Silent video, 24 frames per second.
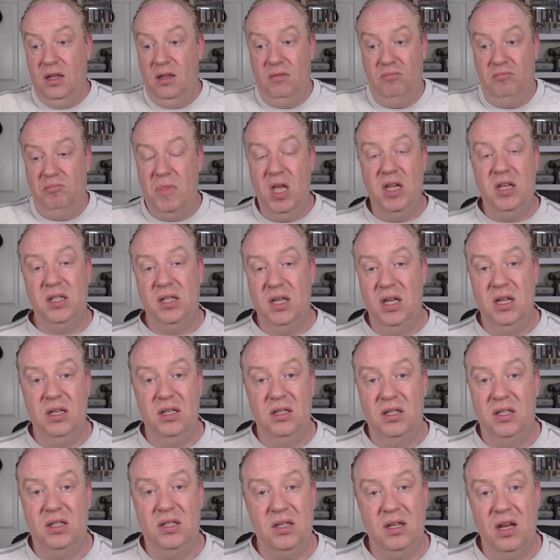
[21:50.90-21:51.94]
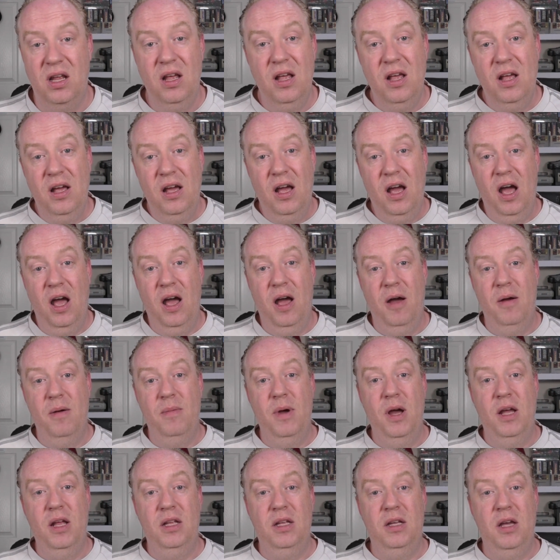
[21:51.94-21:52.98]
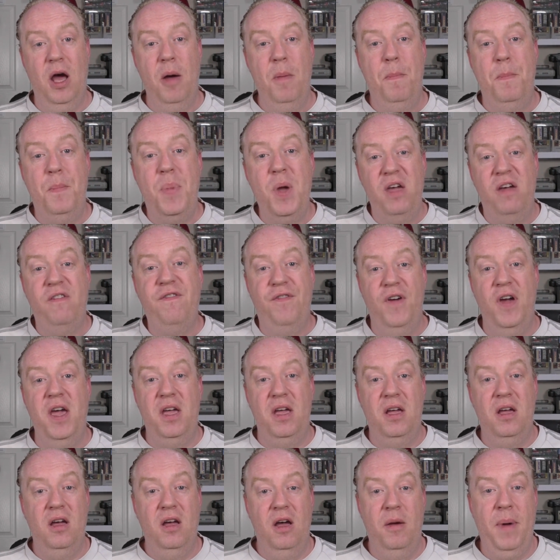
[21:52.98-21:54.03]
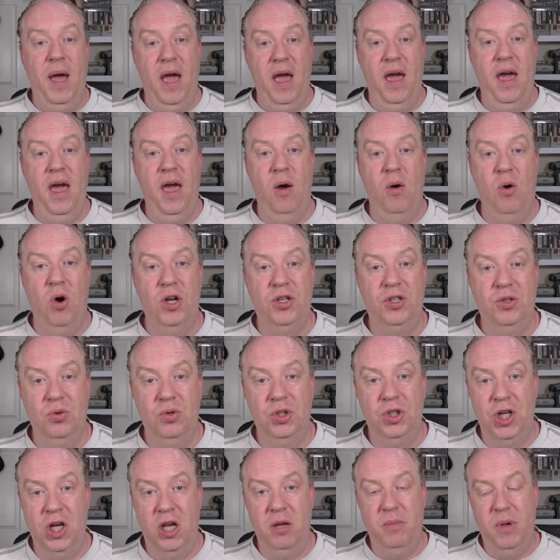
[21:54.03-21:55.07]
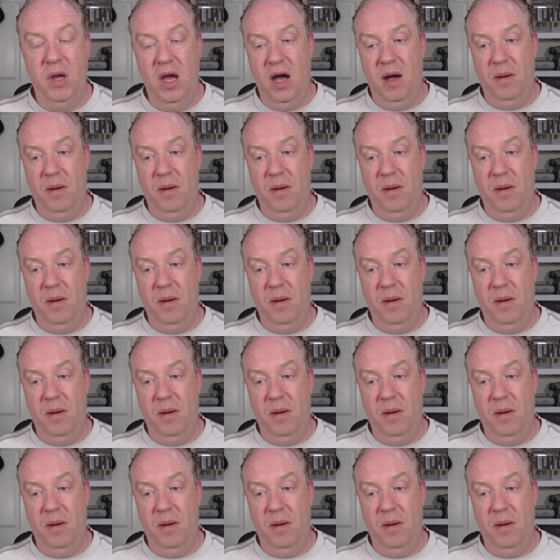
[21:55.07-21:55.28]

this is a big thing about how I sort of G